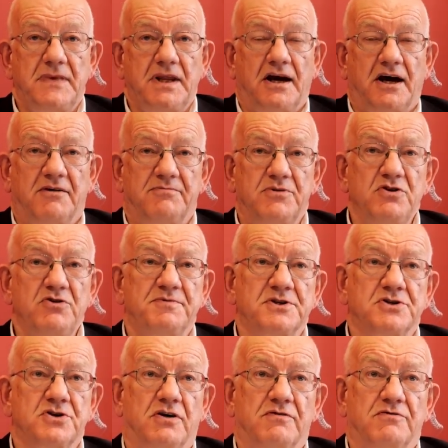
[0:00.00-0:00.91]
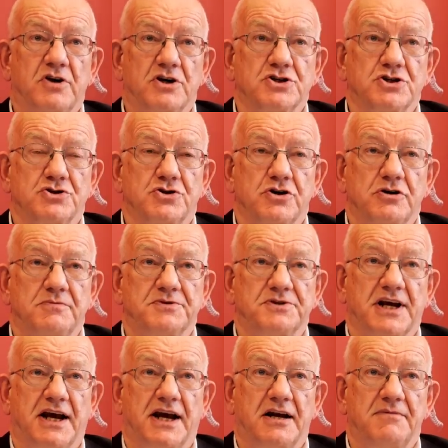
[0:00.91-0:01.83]
movement of Russian troops
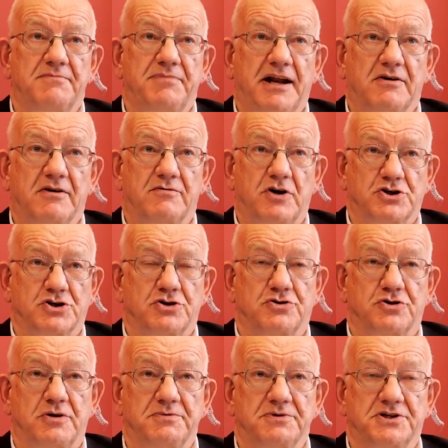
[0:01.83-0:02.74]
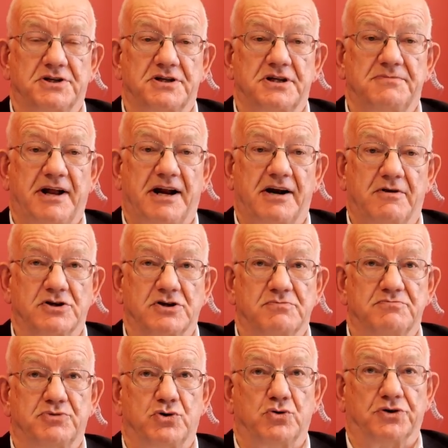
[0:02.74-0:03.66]
and Belarusian troops to the Belarusian
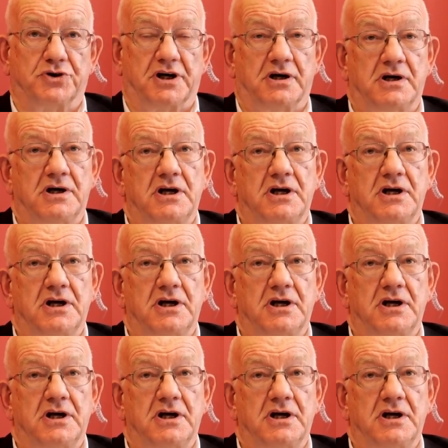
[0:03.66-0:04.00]
border,